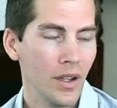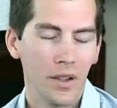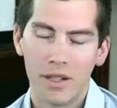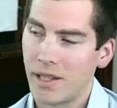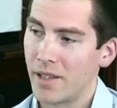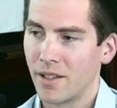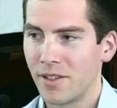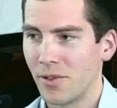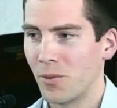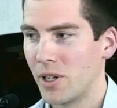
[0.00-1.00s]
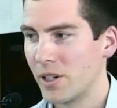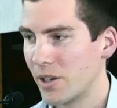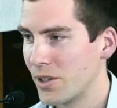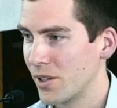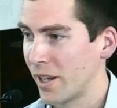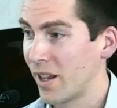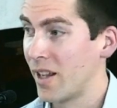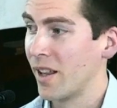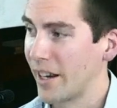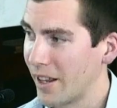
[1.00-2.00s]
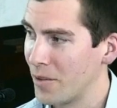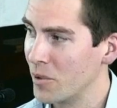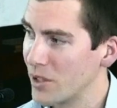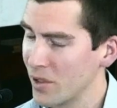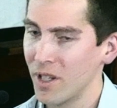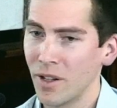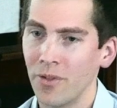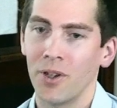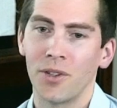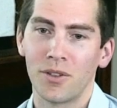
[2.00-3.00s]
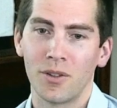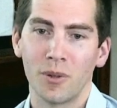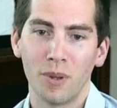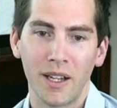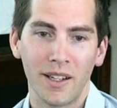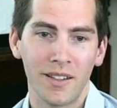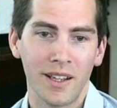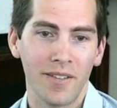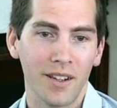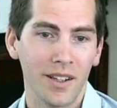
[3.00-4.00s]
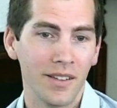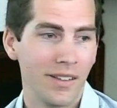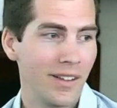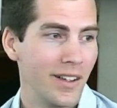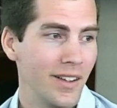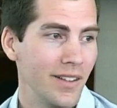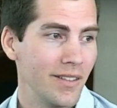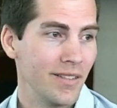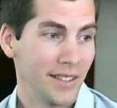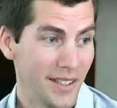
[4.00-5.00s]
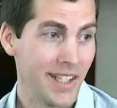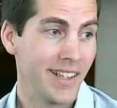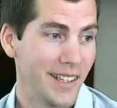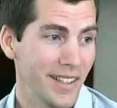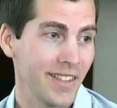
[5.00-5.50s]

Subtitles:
there's that sense of wonder. It's like, I'm literally the first human being to ever see this.